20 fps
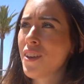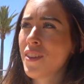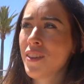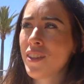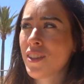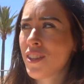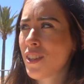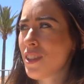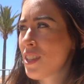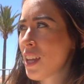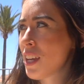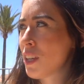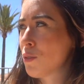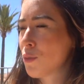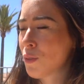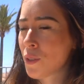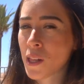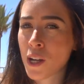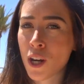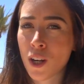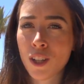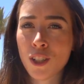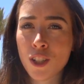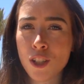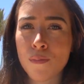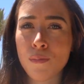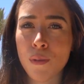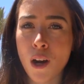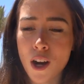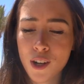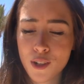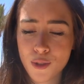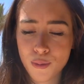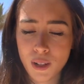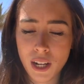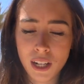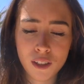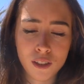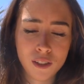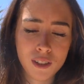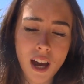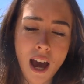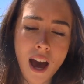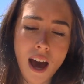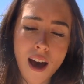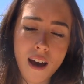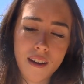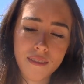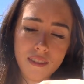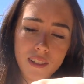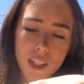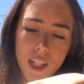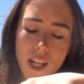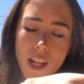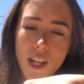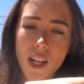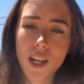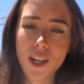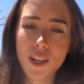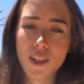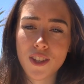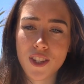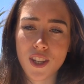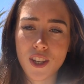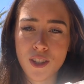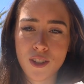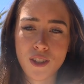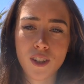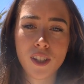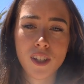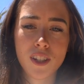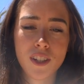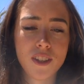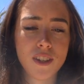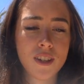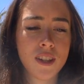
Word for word: This is like really hard to unbox when I don't have scissors